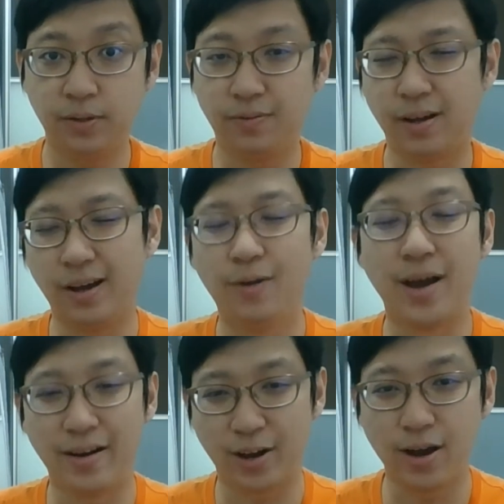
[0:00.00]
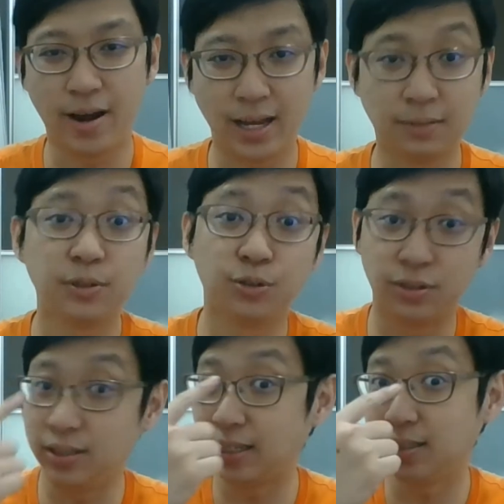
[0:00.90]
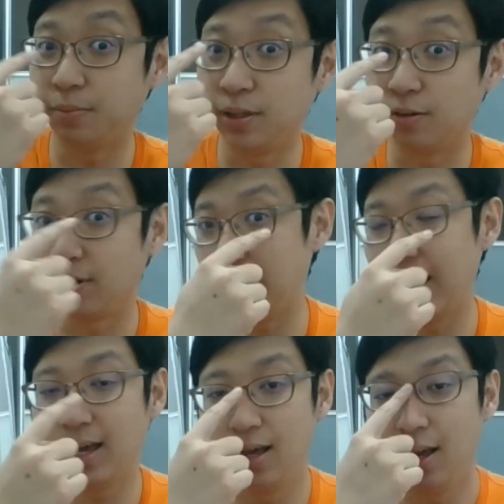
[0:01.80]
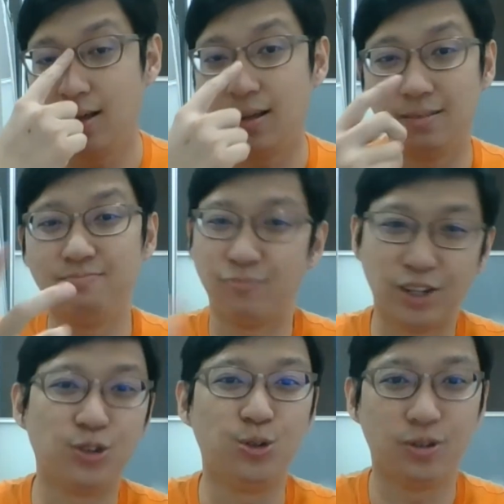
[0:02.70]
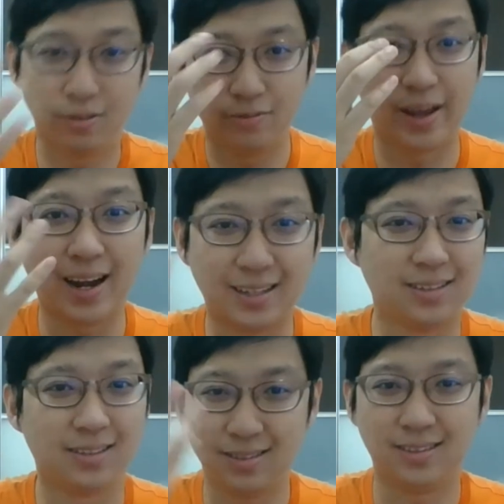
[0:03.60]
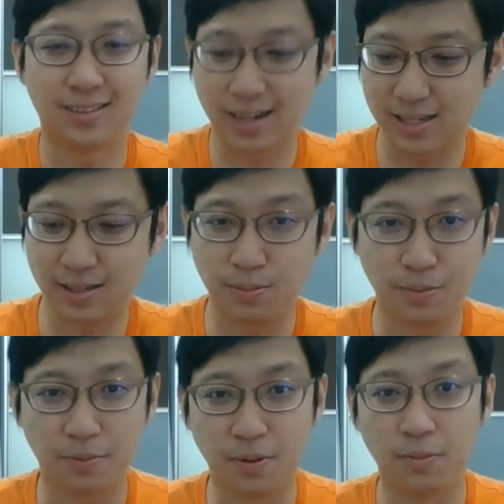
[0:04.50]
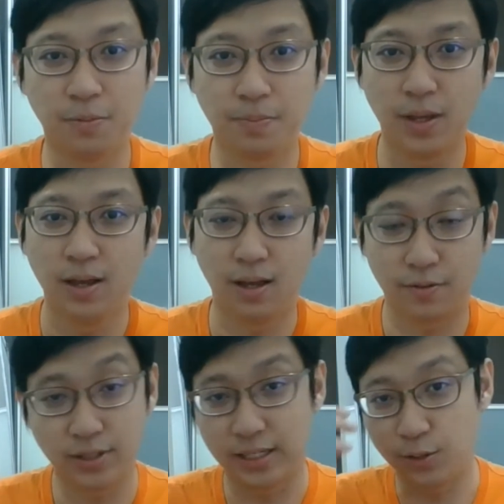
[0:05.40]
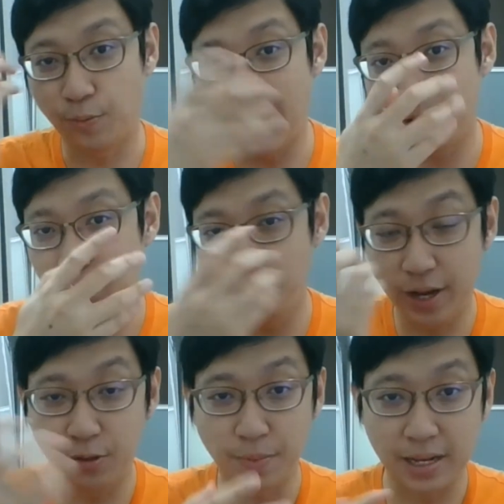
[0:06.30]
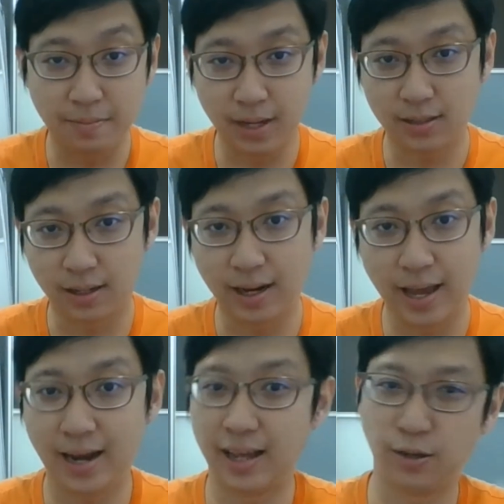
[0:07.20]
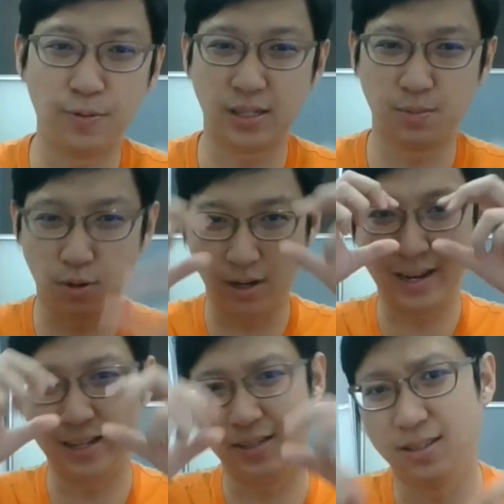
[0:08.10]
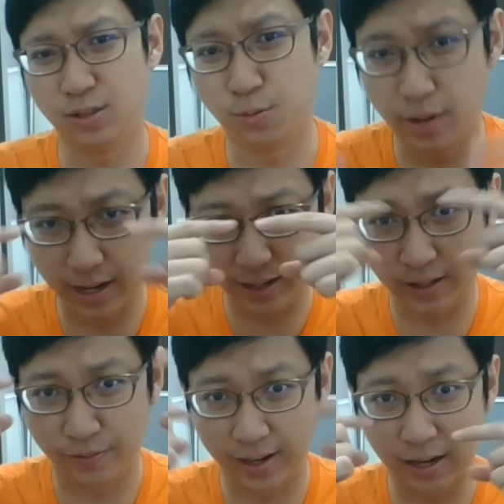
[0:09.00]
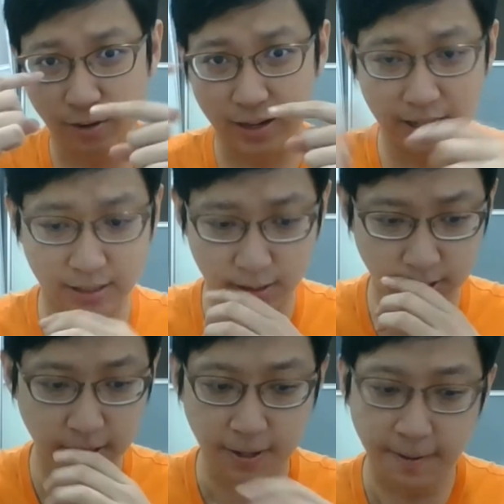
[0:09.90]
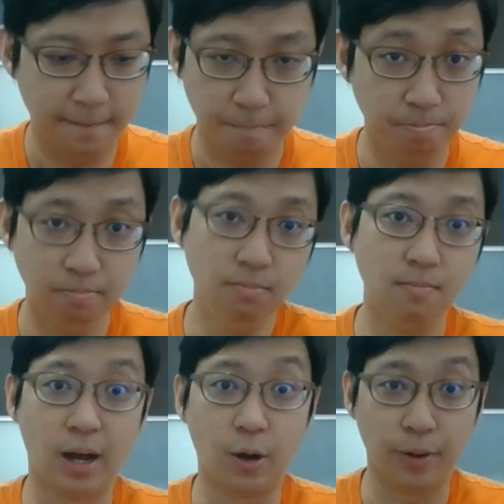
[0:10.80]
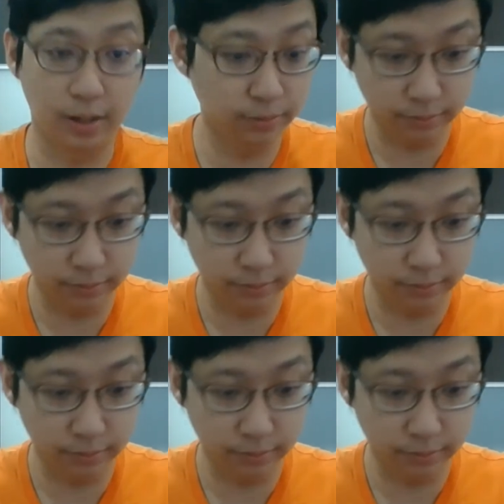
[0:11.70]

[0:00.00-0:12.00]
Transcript: when I record at night. Sometimes you see there's a bit of glare. What to do? Wearing glasses, this is glasses people problem. Of course, there's a way to minimize the glare, like you wear smaller lenses, you wear different kind of glasses. But well,